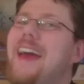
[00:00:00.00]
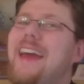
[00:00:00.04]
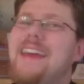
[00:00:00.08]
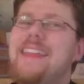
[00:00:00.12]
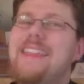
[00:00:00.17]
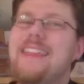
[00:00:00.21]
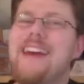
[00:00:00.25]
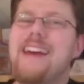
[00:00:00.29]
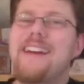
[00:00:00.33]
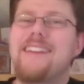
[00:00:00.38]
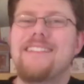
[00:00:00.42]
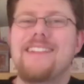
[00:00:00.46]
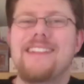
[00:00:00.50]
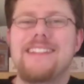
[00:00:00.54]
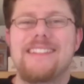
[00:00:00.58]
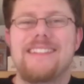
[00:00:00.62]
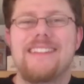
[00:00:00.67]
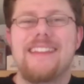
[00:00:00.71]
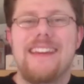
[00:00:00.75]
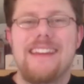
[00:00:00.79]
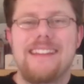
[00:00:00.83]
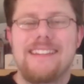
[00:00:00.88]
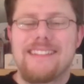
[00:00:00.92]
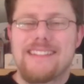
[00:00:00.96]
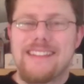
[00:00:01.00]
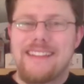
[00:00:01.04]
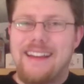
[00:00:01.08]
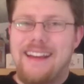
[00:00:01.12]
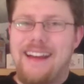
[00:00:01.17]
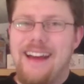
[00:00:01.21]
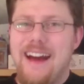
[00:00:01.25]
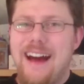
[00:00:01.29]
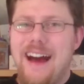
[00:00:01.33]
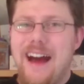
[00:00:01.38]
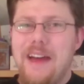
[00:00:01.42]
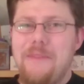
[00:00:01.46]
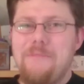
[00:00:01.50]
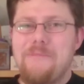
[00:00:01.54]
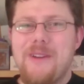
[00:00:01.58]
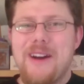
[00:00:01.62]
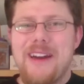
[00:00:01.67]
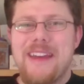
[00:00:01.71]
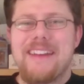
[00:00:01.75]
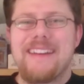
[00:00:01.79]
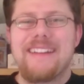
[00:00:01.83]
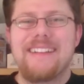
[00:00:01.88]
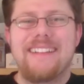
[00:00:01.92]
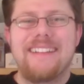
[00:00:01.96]
Hey there, internets. I'm
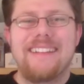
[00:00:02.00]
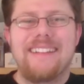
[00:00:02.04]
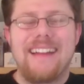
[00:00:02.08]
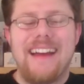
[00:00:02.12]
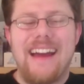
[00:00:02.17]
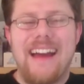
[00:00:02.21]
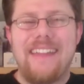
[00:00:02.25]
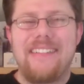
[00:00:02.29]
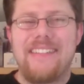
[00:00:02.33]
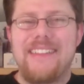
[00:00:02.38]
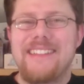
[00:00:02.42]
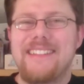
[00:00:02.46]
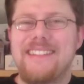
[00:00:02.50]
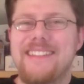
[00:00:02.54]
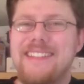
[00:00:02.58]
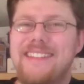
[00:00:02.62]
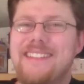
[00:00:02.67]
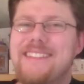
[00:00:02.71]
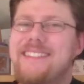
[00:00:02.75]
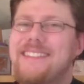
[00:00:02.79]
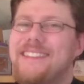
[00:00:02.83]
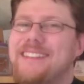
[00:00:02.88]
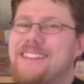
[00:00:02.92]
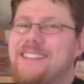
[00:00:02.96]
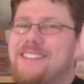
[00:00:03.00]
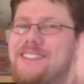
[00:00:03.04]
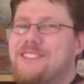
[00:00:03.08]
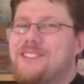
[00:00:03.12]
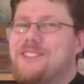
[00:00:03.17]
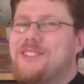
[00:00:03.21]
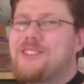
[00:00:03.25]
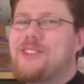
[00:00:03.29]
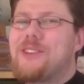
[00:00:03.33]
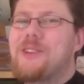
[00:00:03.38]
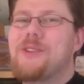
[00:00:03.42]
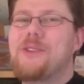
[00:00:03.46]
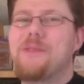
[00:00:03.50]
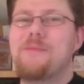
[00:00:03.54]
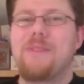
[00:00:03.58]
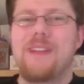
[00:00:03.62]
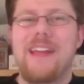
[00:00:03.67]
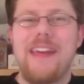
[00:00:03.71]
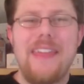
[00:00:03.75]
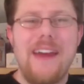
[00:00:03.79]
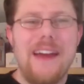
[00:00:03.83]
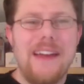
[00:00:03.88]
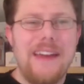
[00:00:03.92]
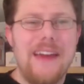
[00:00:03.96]
Michael, and this is Toucan
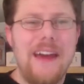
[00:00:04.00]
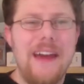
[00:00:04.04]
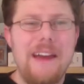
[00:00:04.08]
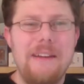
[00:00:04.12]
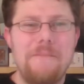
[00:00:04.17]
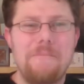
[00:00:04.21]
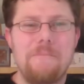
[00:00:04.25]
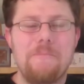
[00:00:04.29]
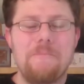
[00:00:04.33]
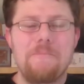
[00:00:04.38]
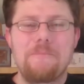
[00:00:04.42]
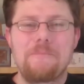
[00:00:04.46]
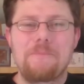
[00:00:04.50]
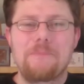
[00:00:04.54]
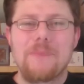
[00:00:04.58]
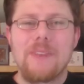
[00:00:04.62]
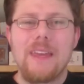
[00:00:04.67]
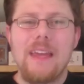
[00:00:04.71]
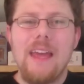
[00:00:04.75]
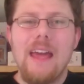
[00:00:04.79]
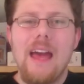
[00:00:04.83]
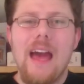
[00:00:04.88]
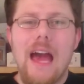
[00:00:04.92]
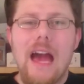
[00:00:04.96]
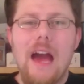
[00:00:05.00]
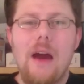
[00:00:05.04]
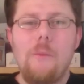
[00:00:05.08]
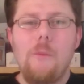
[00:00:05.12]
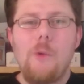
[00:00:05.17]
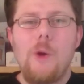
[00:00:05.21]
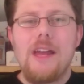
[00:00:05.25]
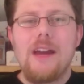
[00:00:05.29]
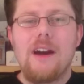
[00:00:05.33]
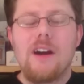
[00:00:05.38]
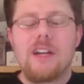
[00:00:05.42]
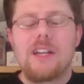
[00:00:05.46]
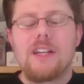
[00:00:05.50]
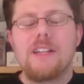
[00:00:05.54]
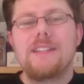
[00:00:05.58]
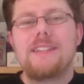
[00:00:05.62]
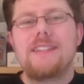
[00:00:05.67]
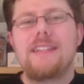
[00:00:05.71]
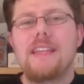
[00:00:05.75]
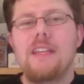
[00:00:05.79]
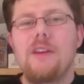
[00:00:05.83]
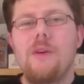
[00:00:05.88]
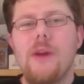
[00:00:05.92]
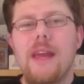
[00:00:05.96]
Play That Game. And we are
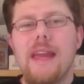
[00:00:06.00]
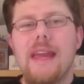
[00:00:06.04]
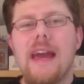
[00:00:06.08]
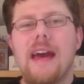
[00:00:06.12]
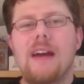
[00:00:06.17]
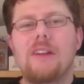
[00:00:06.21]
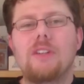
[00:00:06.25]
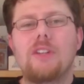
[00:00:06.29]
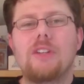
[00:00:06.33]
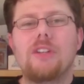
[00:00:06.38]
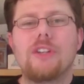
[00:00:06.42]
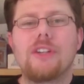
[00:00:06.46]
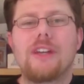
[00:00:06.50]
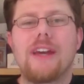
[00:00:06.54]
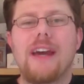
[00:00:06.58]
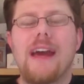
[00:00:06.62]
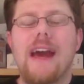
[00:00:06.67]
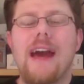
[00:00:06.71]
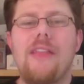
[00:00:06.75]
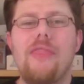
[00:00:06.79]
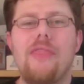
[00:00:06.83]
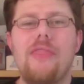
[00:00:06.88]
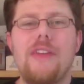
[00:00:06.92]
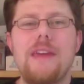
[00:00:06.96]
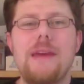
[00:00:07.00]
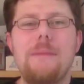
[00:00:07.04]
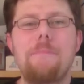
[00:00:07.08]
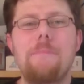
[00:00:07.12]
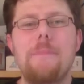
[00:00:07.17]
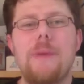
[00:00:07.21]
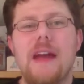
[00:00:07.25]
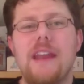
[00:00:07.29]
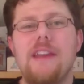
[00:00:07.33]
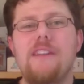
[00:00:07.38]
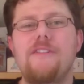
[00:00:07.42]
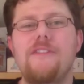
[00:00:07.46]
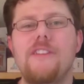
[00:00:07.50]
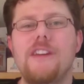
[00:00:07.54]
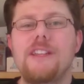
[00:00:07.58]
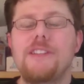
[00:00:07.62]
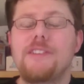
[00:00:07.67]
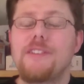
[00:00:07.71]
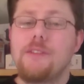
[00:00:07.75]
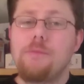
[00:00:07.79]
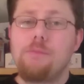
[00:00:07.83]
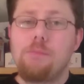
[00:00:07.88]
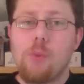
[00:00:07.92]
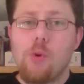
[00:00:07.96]
continuing our look at the
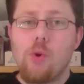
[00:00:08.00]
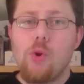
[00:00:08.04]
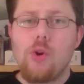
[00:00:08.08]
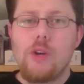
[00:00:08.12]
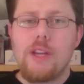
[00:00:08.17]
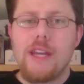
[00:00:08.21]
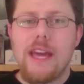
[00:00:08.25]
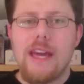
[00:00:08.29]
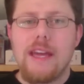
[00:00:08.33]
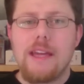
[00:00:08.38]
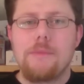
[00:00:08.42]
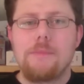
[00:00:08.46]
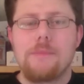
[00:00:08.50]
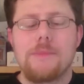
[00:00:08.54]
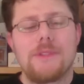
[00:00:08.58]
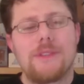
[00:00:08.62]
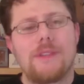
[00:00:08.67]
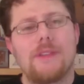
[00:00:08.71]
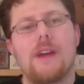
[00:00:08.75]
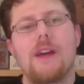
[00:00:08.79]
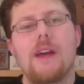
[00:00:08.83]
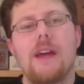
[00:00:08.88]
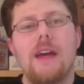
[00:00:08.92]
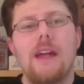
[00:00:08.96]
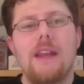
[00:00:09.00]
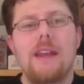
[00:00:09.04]
benefits of board games.